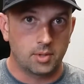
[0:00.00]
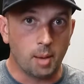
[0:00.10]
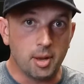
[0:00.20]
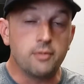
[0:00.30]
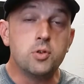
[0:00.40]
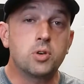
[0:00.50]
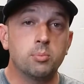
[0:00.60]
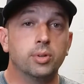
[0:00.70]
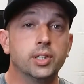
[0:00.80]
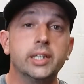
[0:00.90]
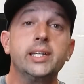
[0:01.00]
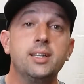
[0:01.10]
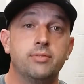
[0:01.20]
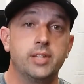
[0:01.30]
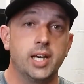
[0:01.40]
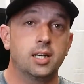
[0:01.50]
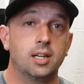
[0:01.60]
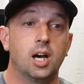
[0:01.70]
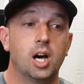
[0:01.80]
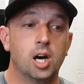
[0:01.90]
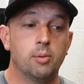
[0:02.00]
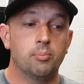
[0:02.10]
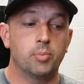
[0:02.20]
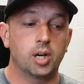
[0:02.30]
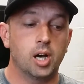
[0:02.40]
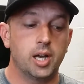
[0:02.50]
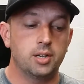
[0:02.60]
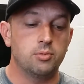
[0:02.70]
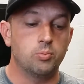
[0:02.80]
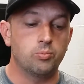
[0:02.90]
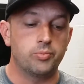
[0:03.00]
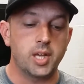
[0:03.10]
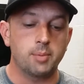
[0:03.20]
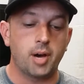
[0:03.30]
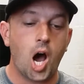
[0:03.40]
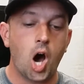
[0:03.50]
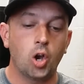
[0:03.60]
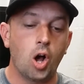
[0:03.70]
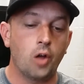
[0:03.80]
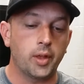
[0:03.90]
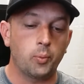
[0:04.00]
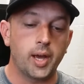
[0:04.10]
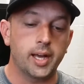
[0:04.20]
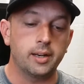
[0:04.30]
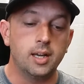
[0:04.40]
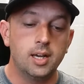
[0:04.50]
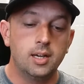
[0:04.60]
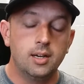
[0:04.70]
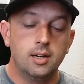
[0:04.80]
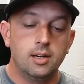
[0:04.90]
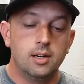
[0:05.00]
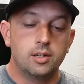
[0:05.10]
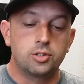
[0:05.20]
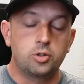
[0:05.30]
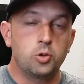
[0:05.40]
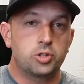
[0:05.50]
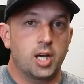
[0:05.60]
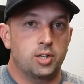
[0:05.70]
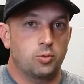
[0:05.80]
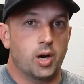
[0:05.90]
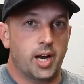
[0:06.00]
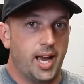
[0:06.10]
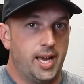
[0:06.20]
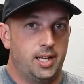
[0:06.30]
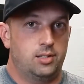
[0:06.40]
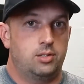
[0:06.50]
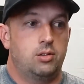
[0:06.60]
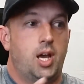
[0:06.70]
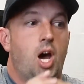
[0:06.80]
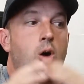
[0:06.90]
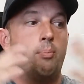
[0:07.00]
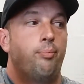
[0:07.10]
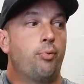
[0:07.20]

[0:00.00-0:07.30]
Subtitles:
I mean, if you can believe that, and you think about how long they ran Suicide Squad ads, how